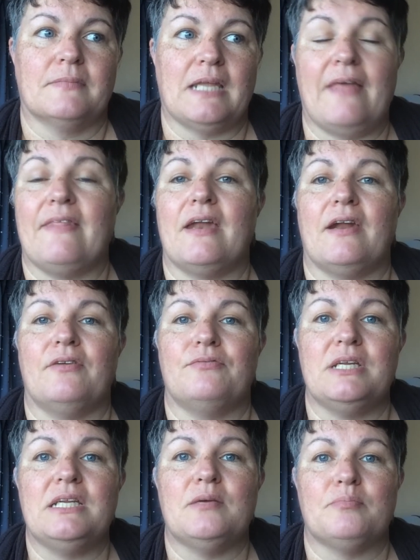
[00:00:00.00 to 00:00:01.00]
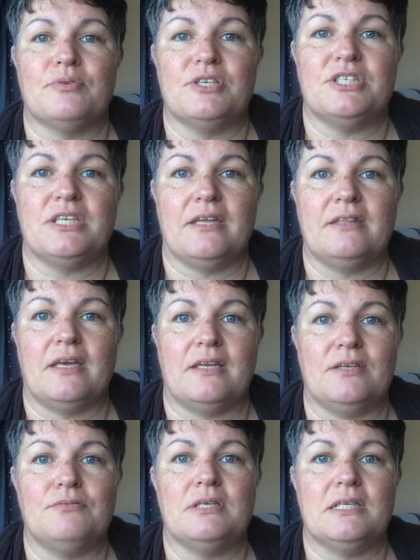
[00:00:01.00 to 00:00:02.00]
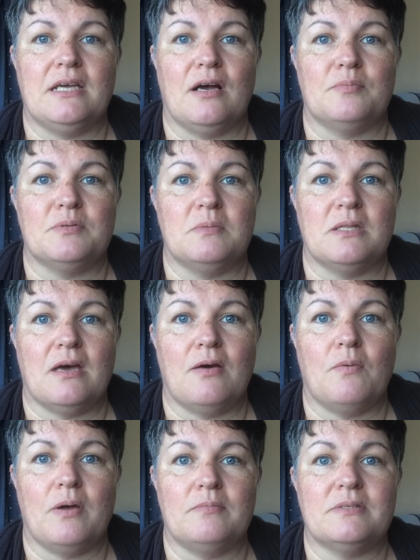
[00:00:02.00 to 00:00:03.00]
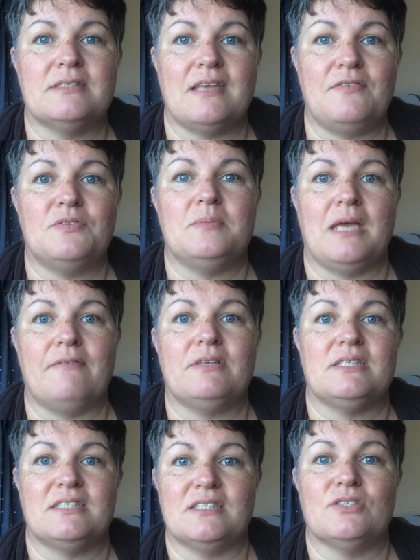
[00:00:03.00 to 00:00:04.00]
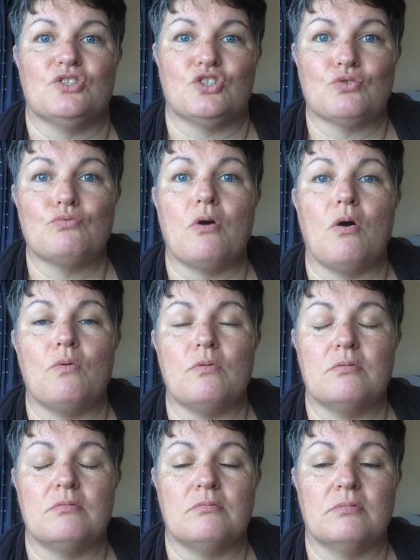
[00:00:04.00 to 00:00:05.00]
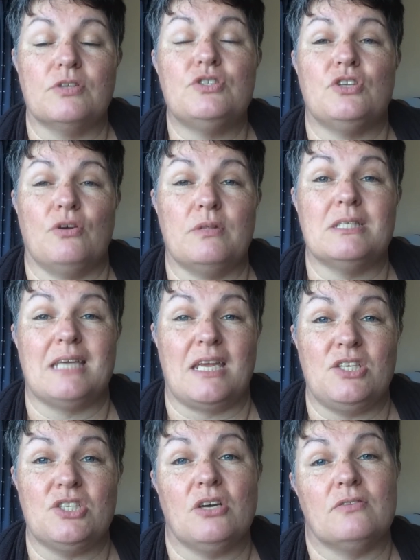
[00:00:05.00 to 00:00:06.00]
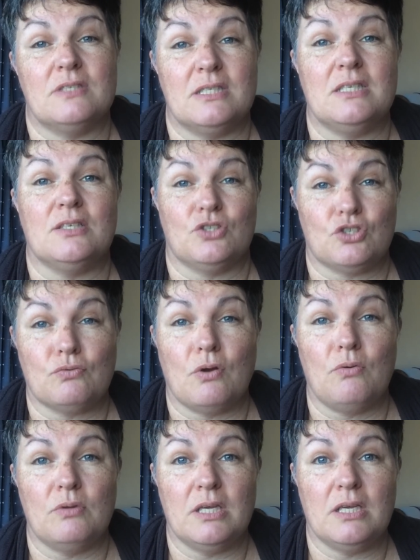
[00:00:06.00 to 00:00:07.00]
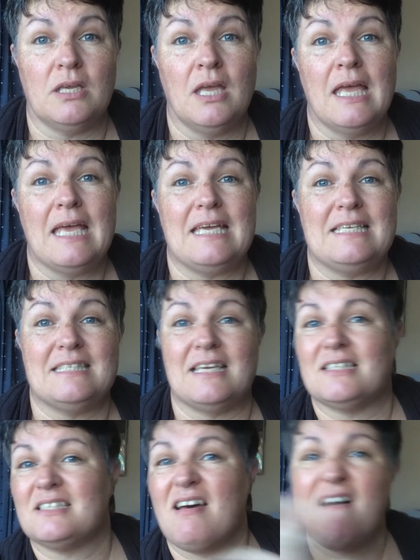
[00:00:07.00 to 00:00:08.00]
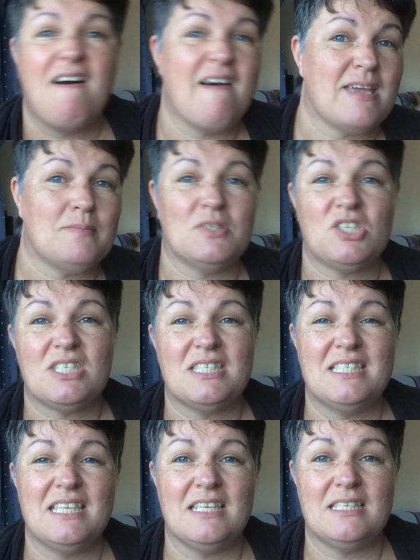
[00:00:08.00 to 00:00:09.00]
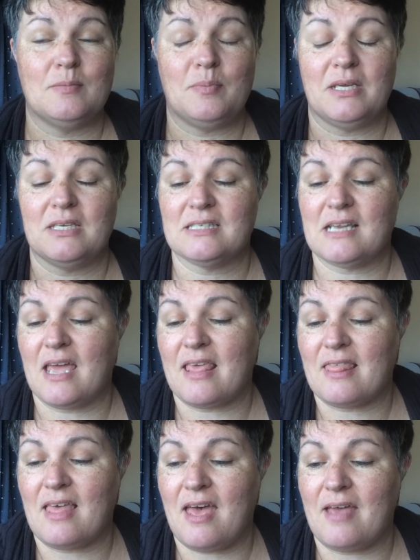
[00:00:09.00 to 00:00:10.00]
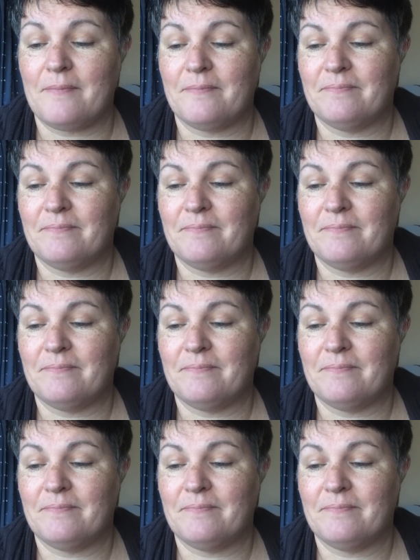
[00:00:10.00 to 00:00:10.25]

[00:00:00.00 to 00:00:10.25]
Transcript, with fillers: and that I really appreciate that. He really helps me that way. It saves me having to sit and scroll because you know the danger of sitting and scrolling is that time just disappears like that.